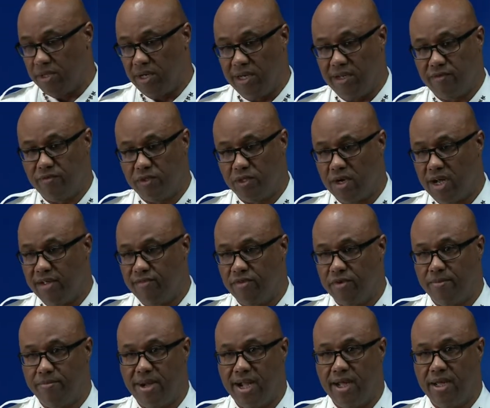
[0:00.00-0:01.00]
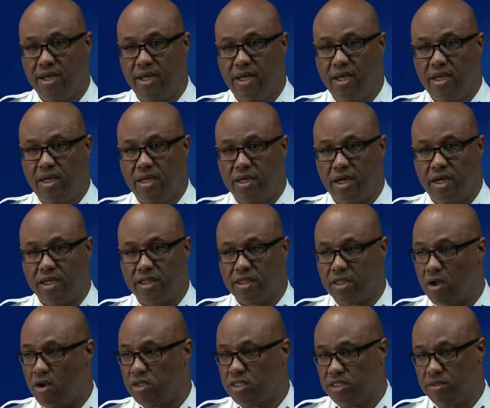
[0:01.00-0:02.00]
the Lyft driver, my uh,
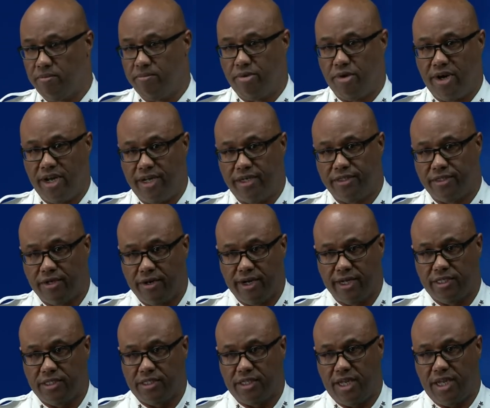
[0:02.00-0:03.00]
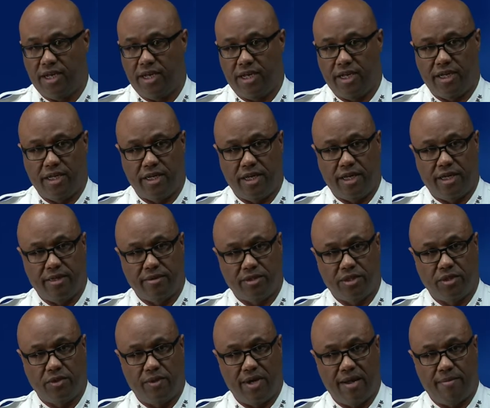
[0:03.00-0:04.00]
thoughts and prayers are extended uh,
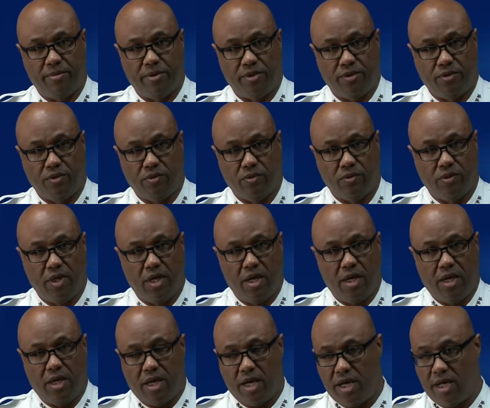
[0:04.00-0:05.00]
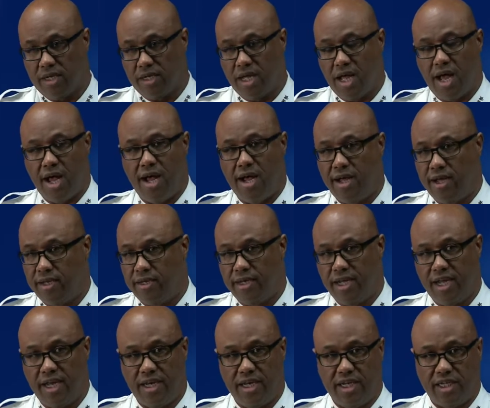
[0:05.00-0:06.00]
to Abdul uh, Khan
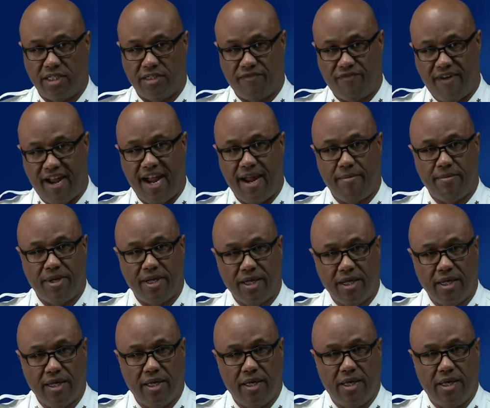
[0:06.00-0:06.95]
and his family